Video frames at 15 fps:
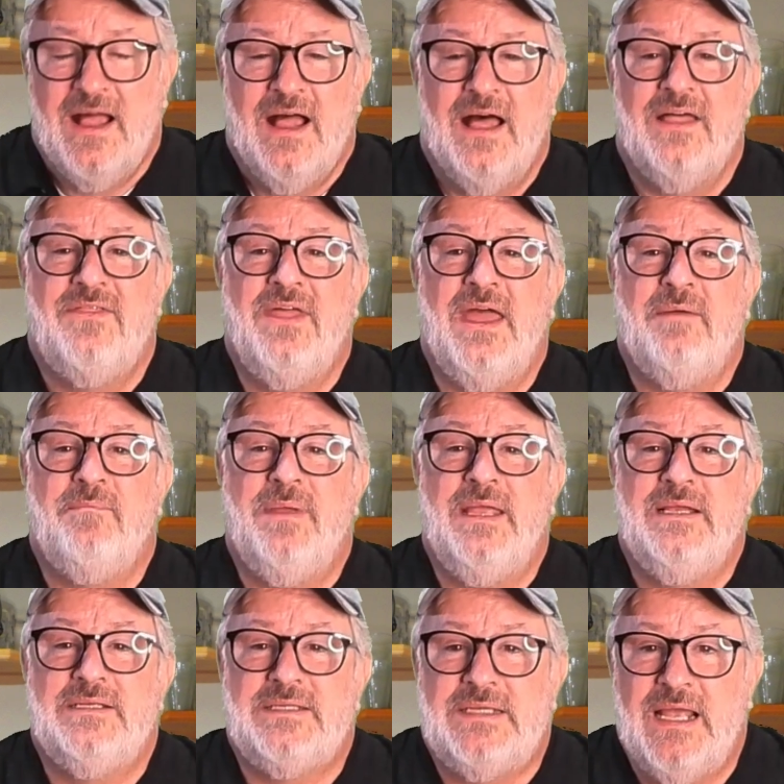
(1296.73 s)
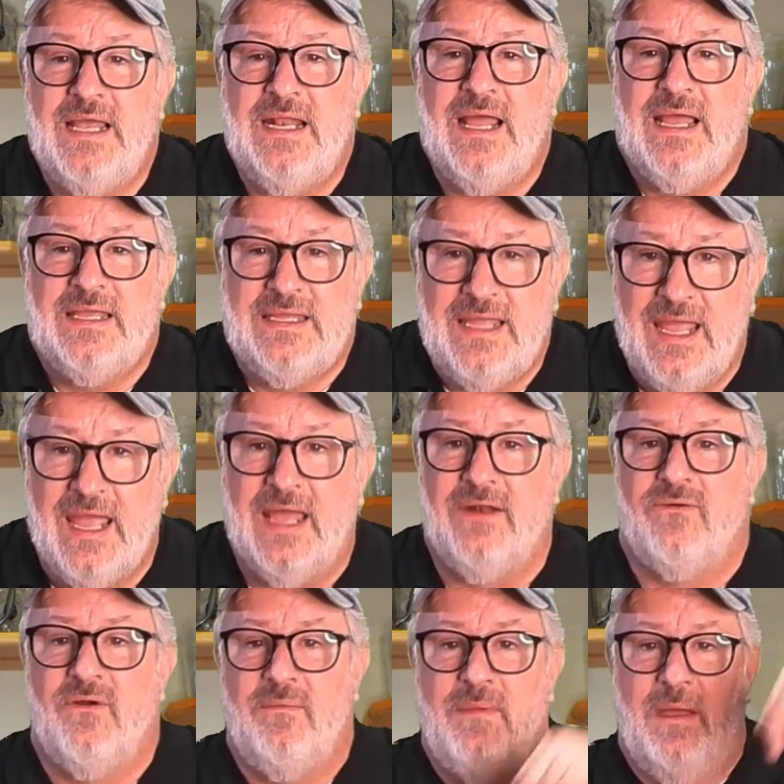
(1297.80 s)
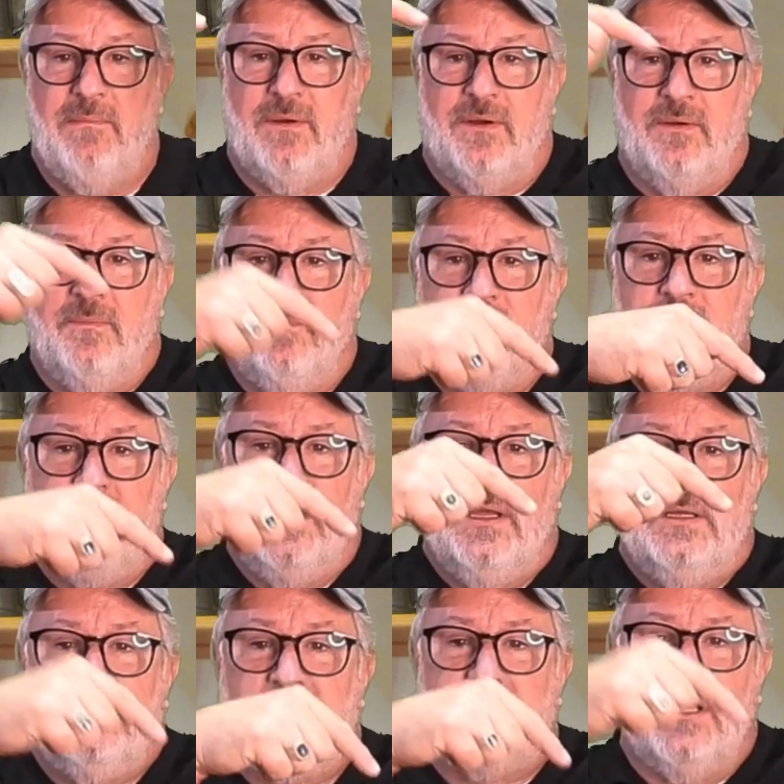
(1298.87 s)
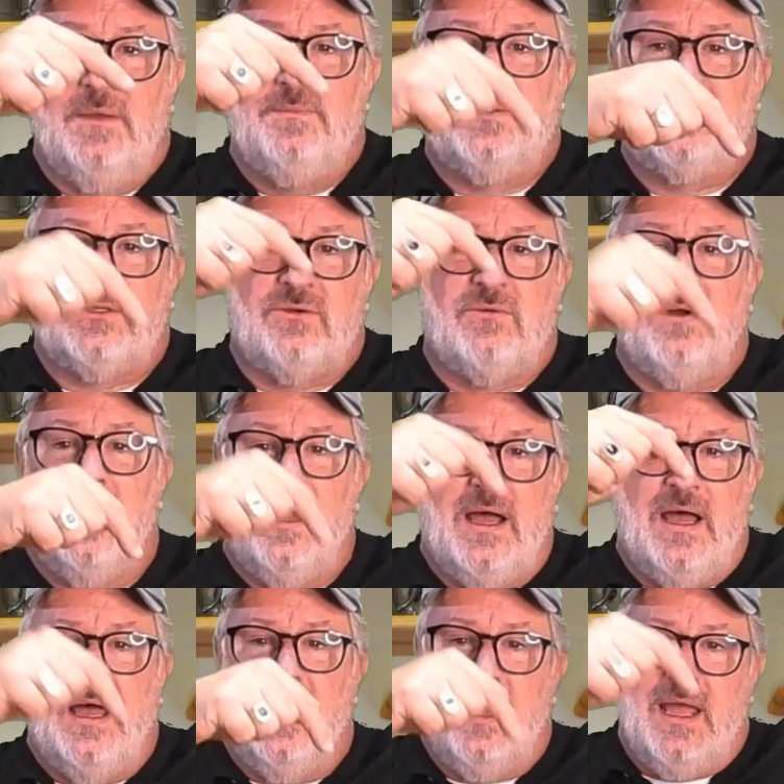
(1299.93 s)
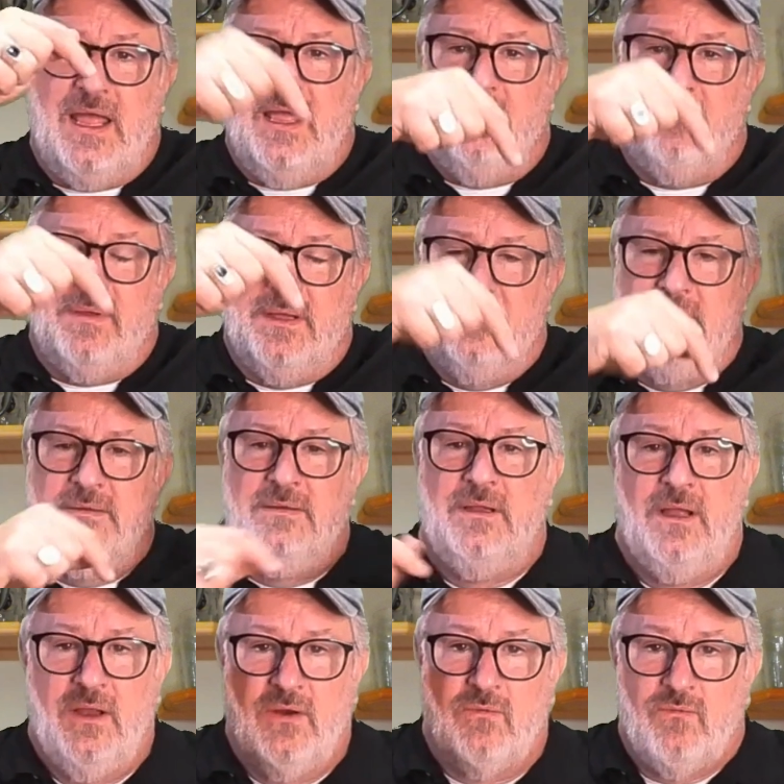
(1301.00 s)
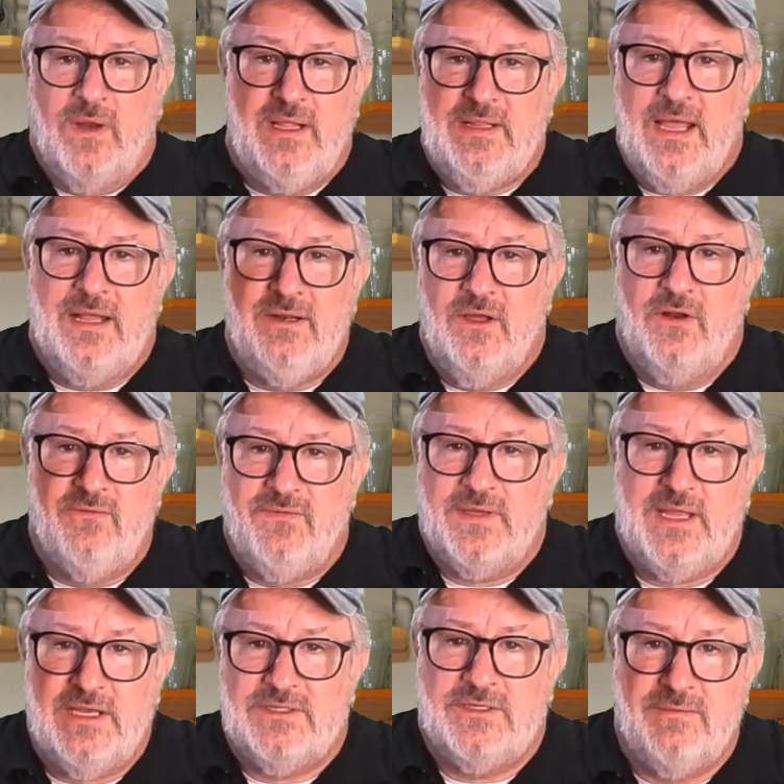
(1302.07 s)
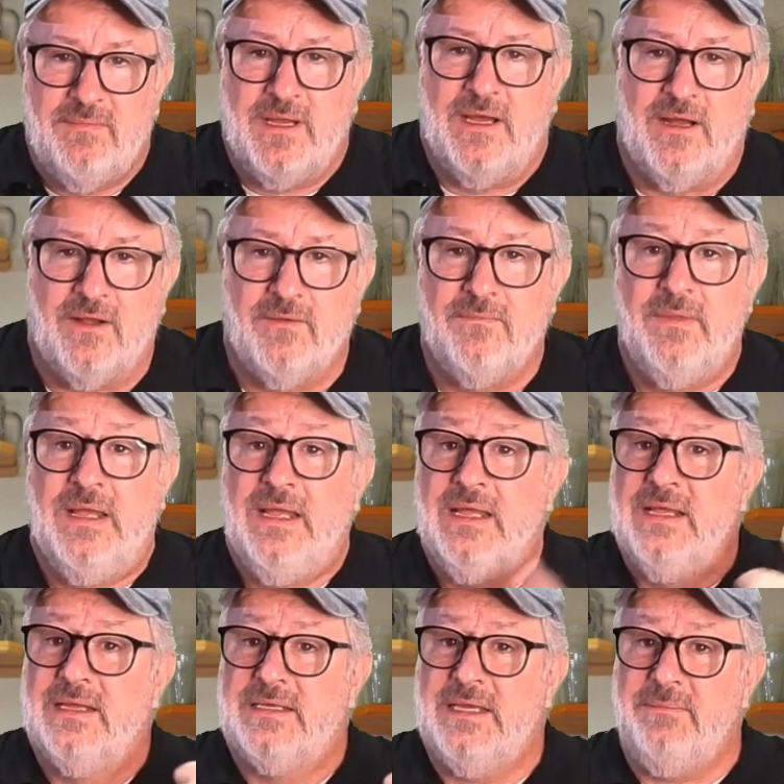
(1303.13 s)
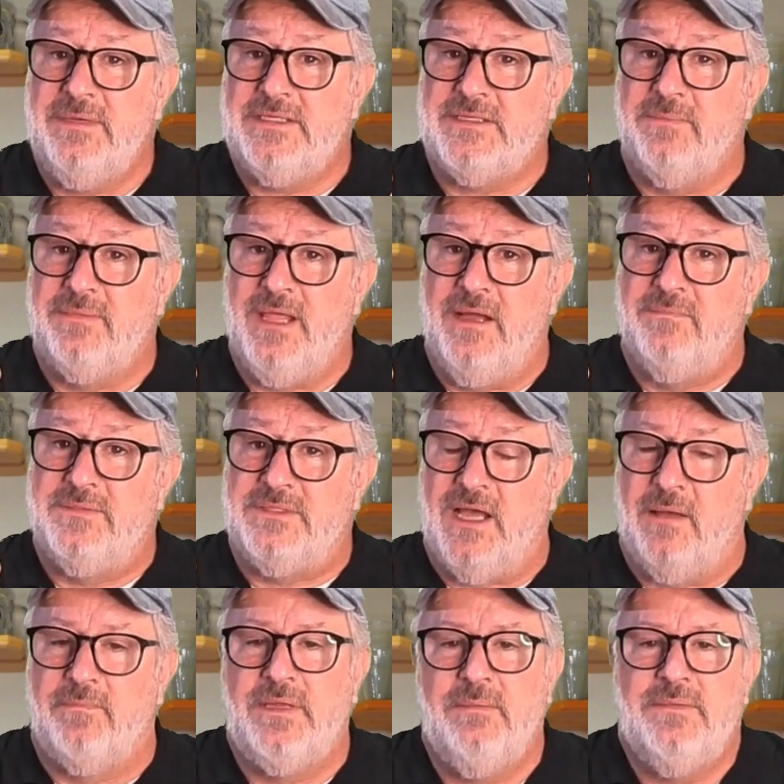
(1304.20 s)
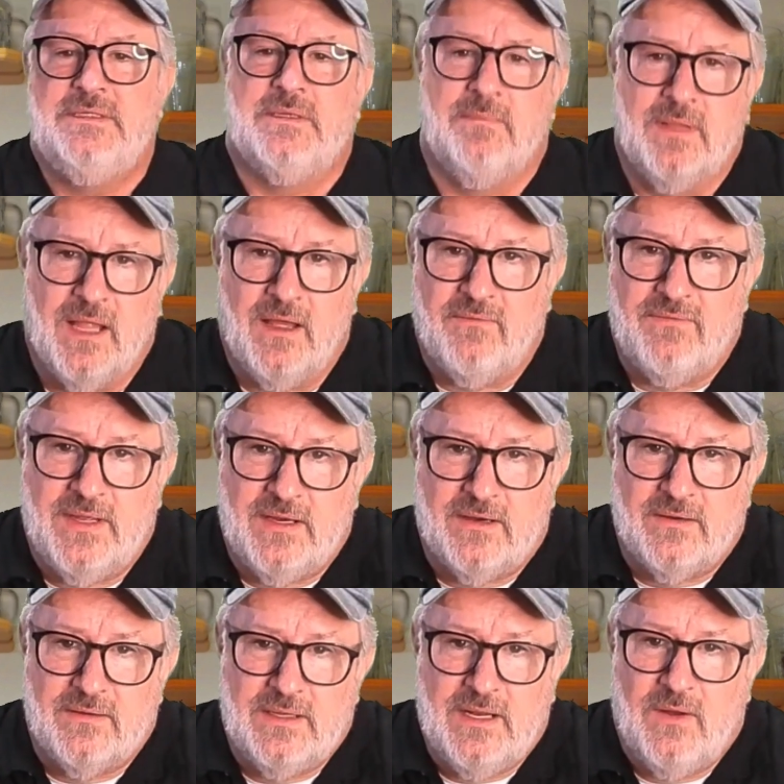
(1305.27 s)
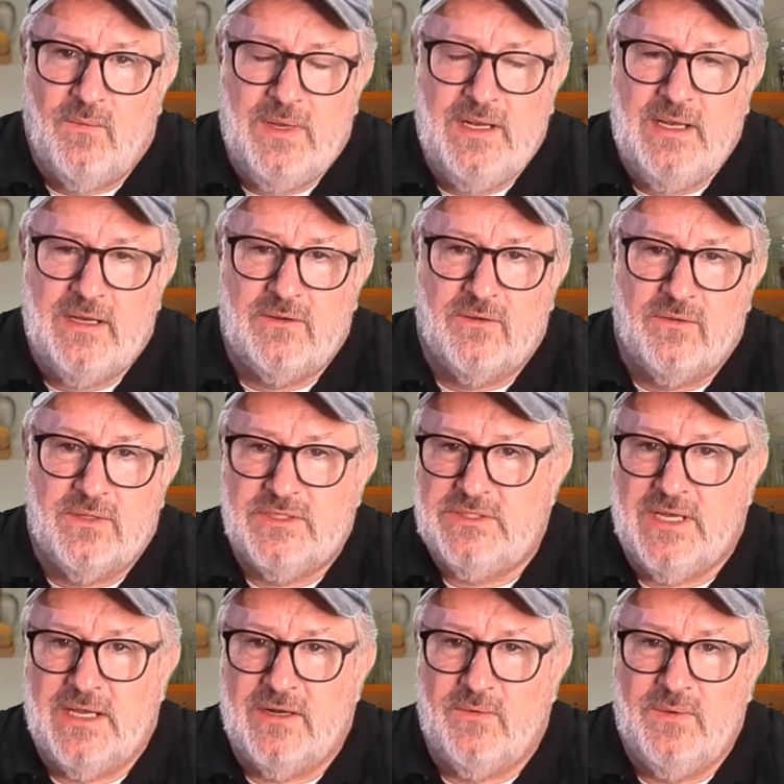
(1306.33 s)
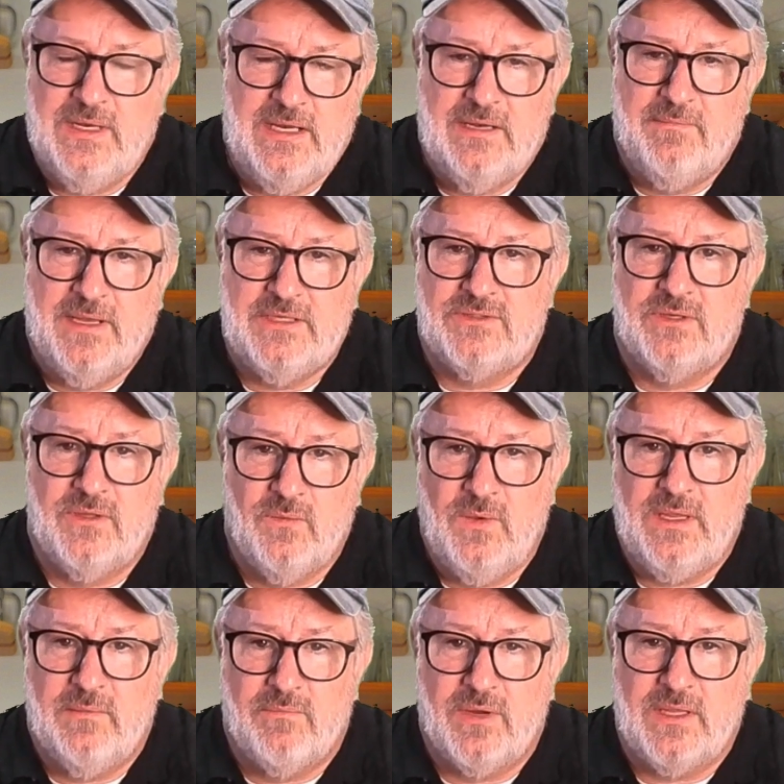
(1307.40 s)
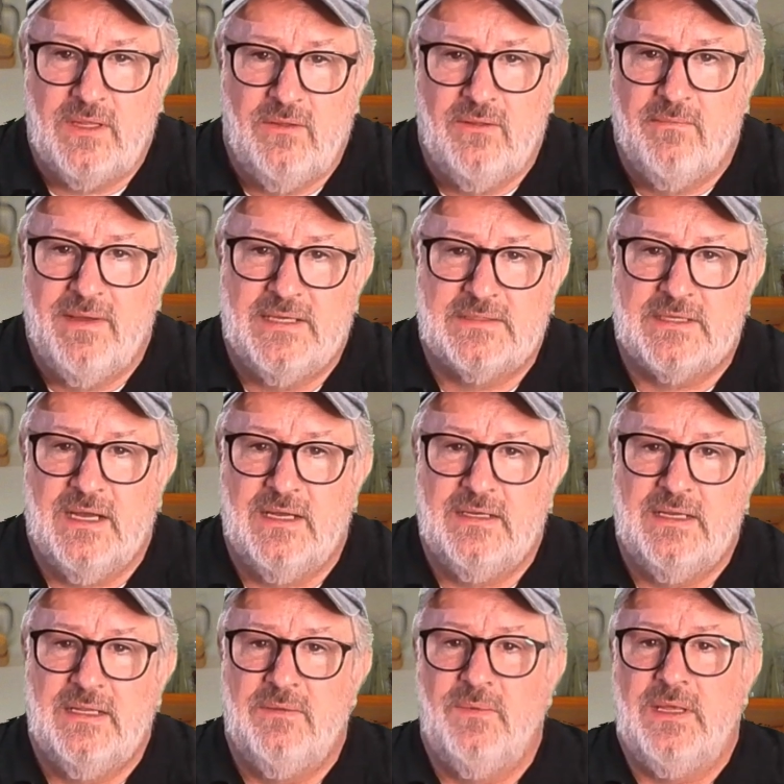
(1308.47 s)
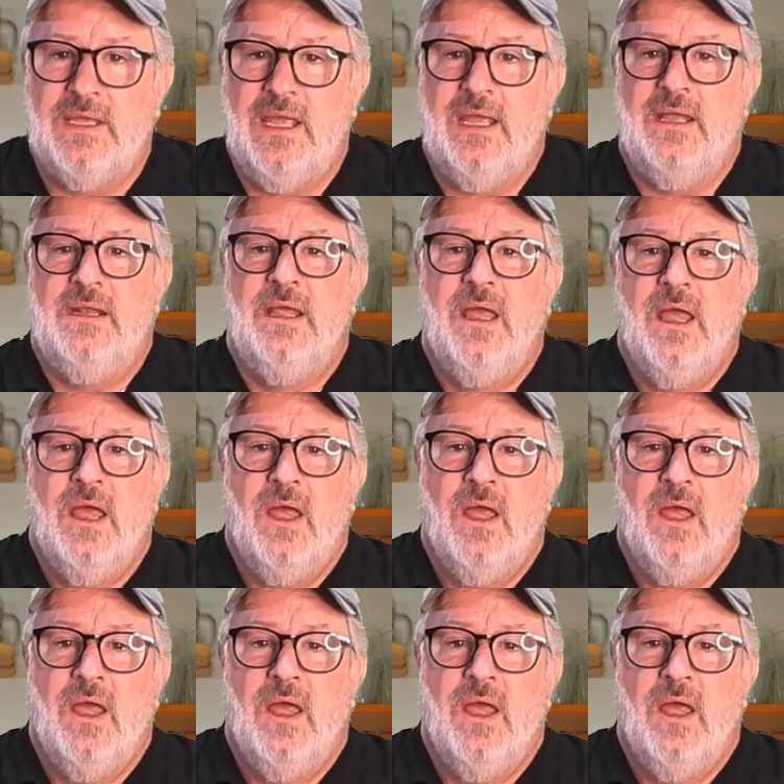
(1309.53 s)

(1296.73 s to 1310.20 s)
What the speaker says: That being said, again, remember, subscribe, ring that notification bell, give me some thumbs up, give me some love here. We need to grow the channel. We need to make sure that we can bring you the best content that we can.